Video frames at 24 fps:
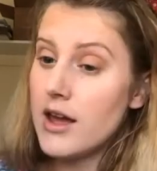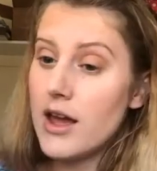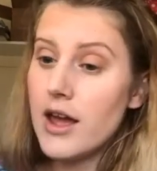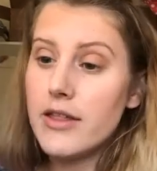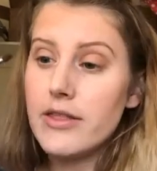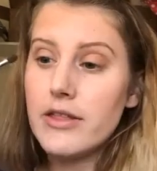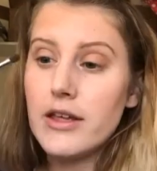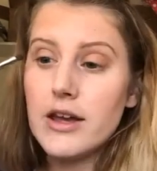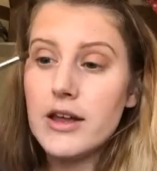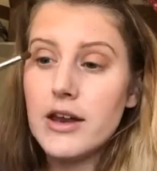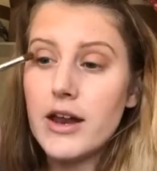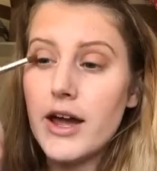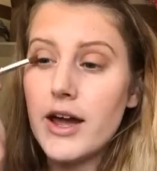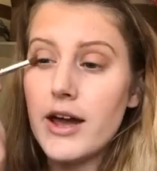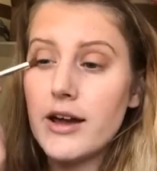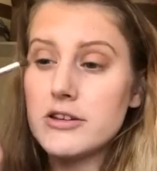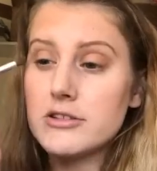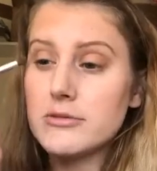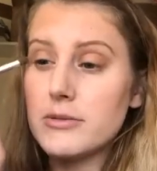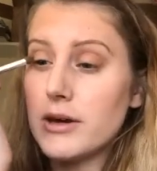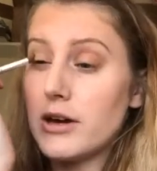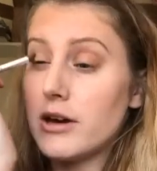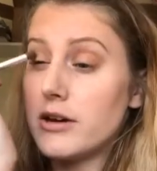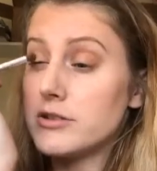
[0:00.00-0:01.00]
and then I
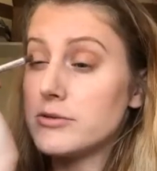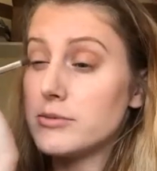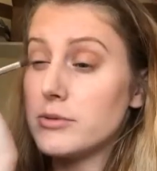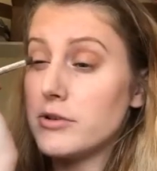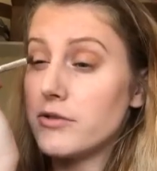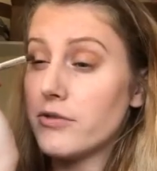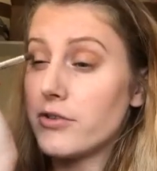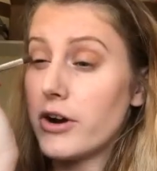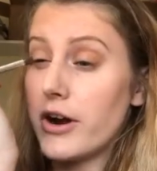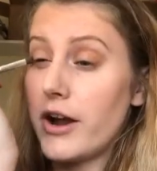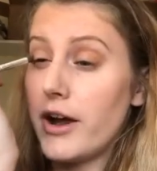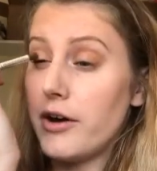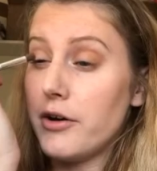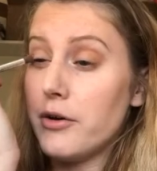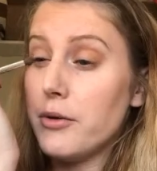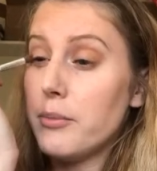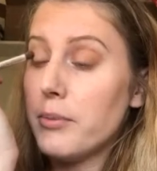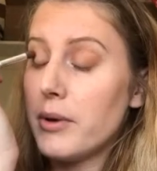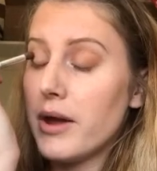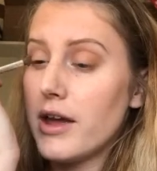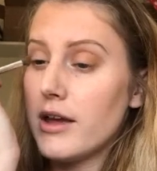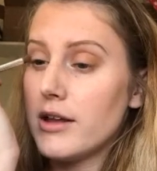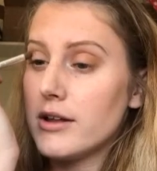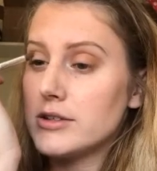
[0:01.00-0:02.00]
asked my husband for help
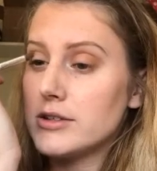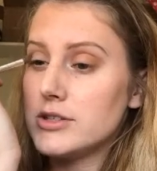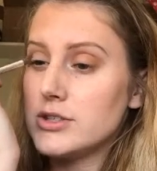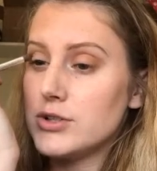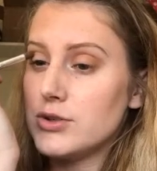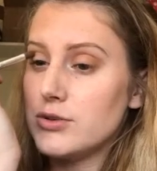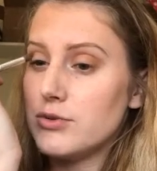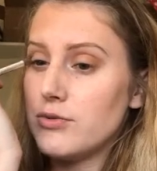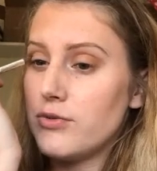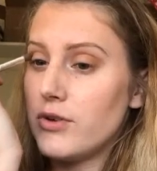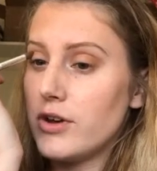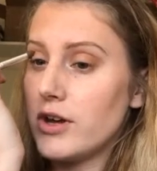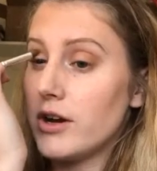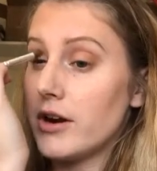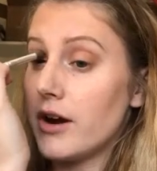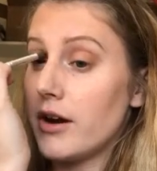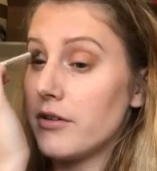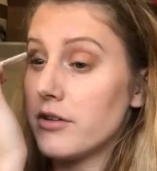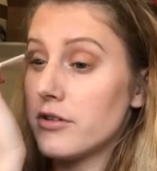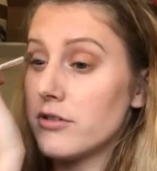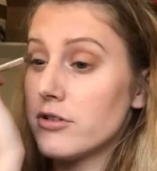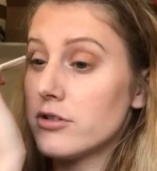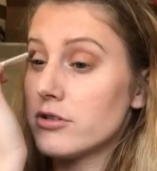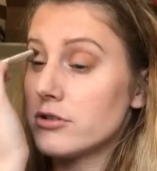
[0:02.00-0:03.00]
to figure
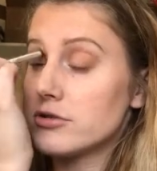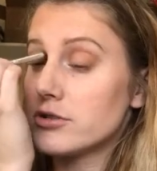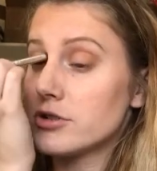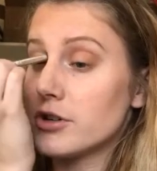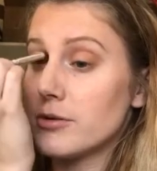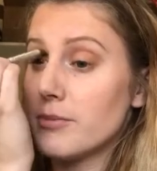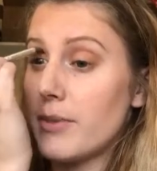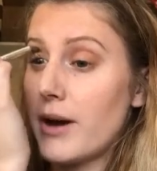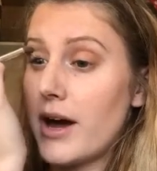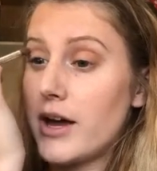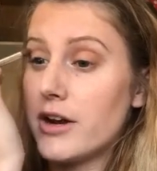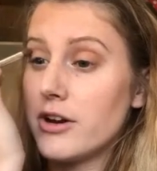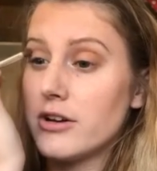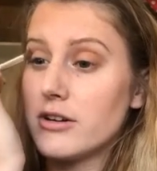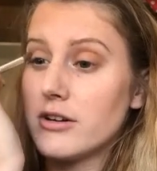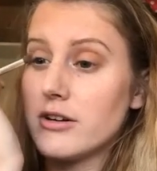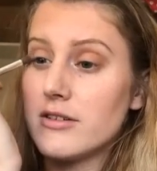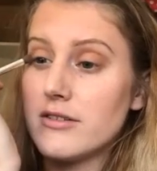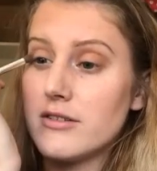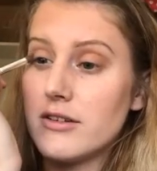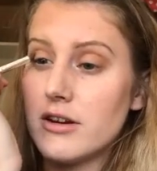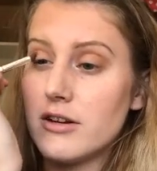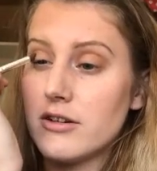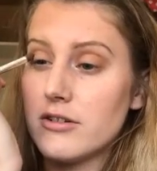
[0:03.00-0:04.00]
out the circle skirt pattern
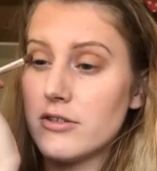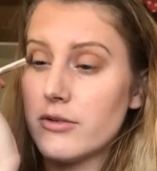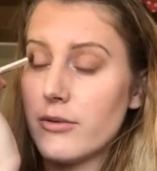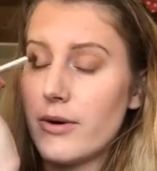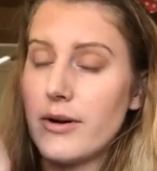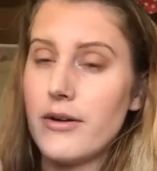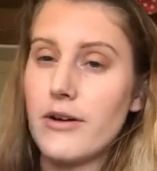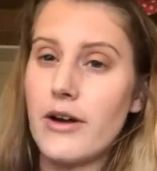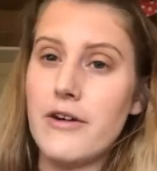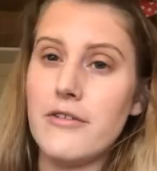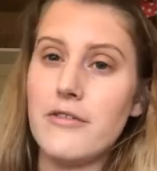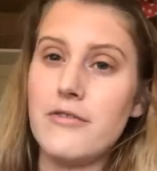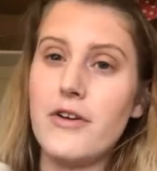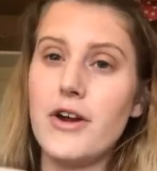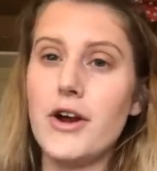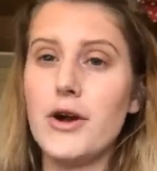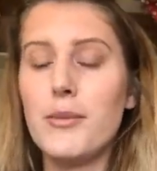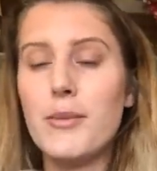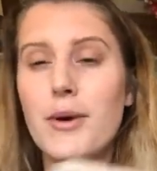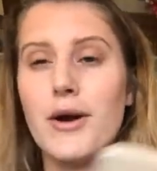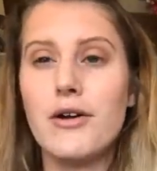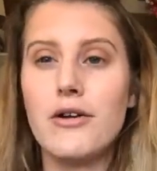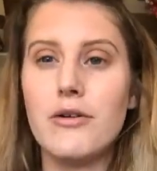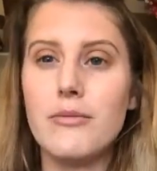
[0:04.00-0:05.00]
because there's a
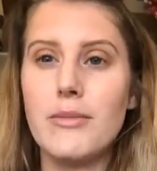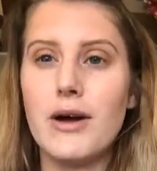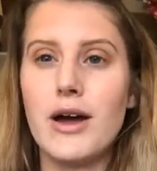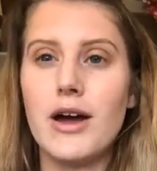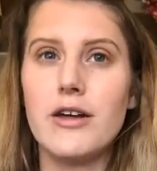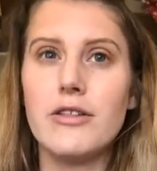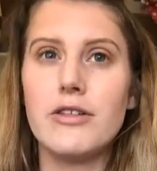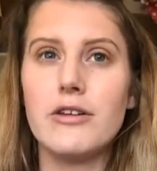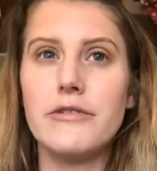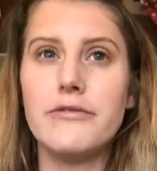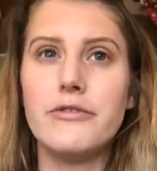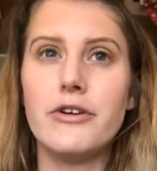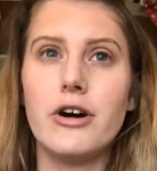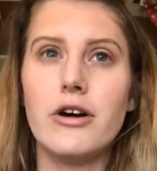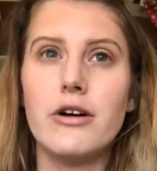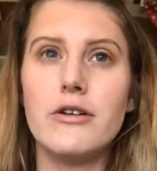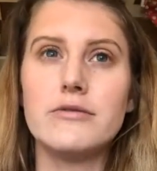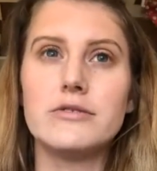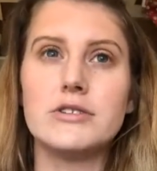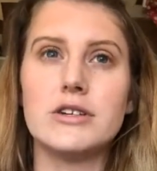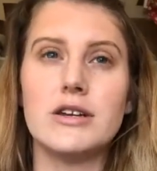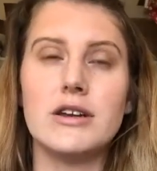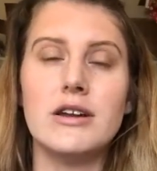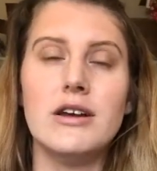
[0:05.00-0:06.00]
fair amount of math
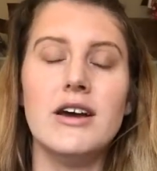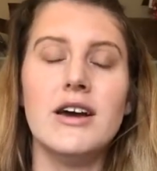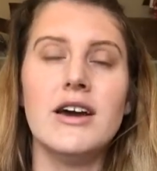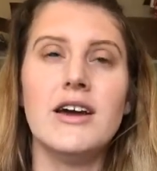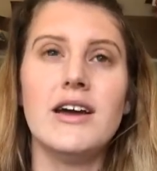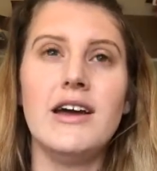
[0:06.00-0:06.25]
involved, and